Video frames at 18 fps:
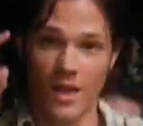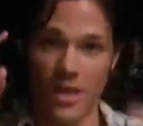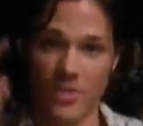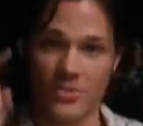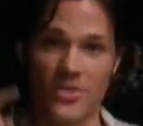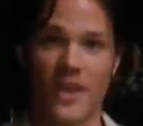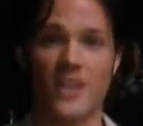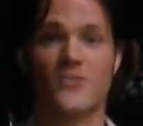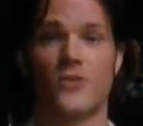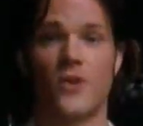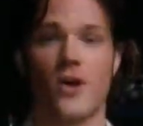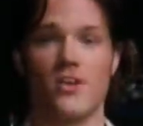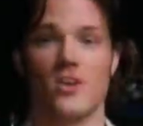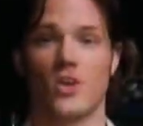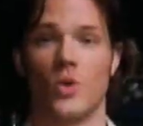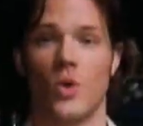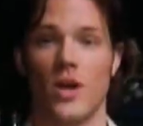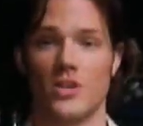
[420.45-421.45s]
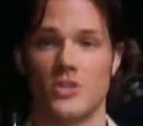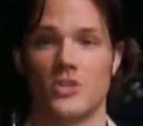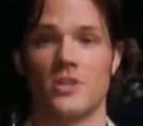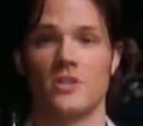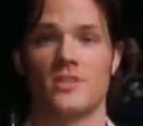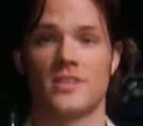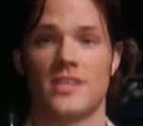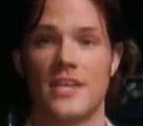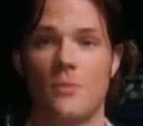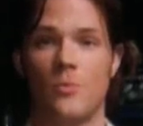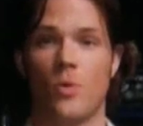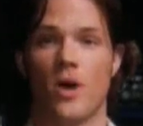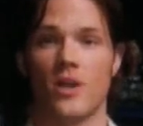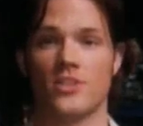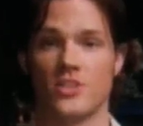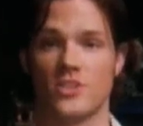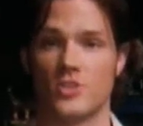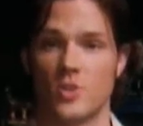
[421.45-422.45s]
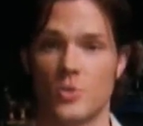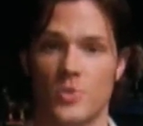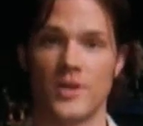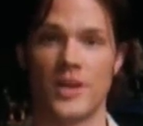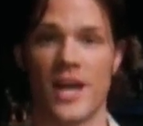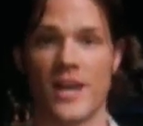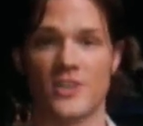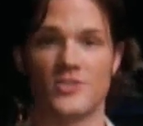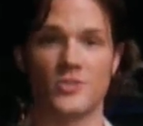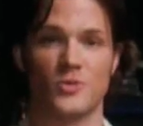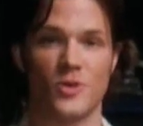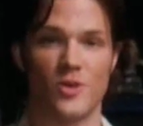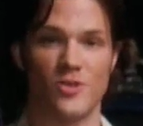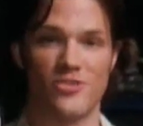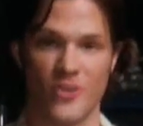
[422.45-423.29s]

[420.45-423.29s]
Thanks for all your questions. Keep watching Supernatural